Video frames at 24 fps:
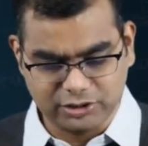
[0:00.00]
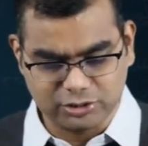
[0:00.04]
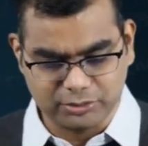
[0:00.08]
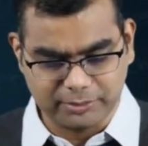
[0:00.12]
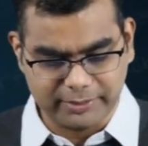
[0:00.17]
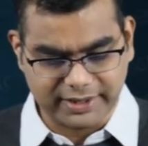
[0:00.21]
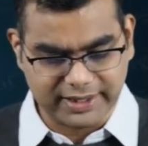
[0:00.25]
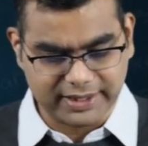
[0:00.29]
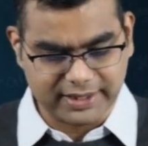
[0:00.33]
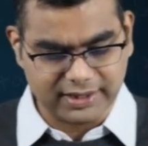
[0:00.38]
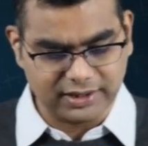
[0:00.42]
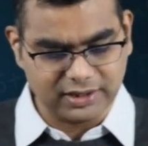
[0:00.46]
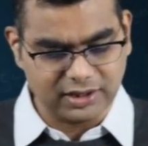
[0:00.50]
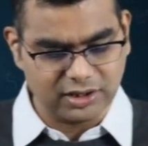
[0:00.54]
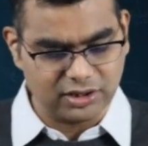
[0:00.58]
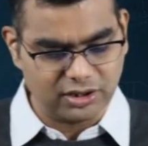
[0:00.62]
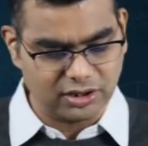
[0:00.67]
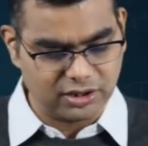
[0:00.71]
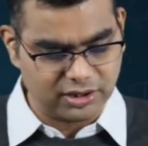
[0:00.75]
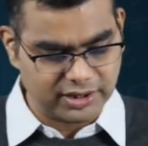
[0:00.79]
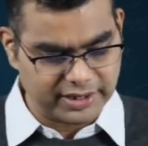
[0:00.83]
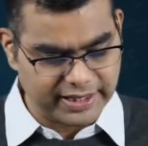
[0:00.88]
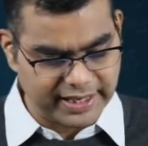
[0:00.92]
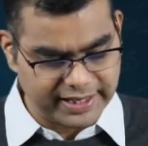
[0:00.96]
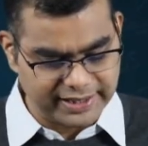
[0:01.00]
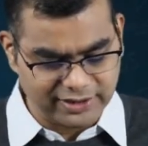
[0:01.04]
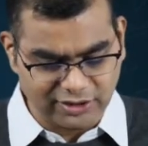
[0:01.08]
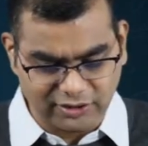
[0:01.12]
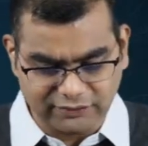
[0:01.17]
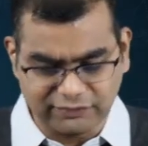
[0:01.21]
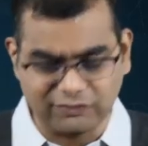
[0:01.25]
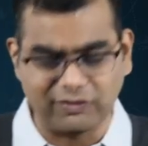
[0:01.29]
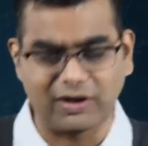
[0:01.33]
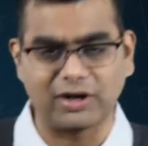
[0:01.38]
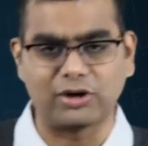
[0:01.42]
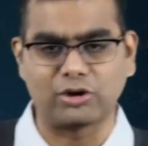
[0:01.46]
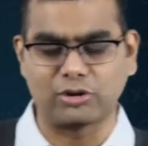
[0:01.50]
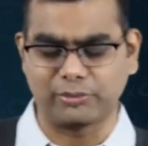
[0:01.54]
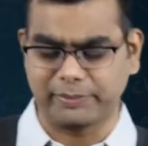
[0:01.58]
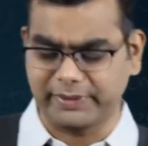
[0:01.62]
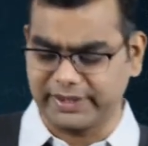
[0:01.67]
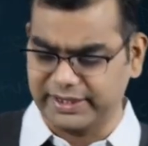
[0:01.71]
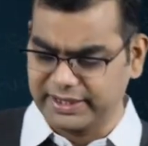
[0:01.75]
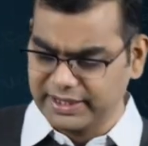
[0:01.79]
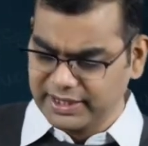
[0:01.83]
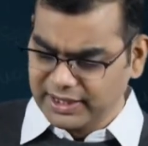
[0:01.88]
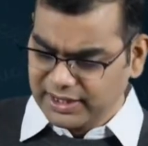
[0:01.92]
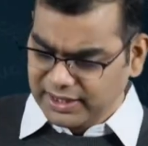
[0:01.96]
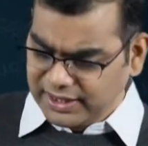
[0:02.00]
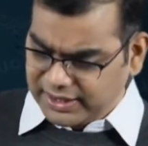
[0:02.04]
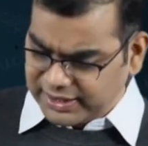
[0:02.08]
you make a gain of 1 rupee.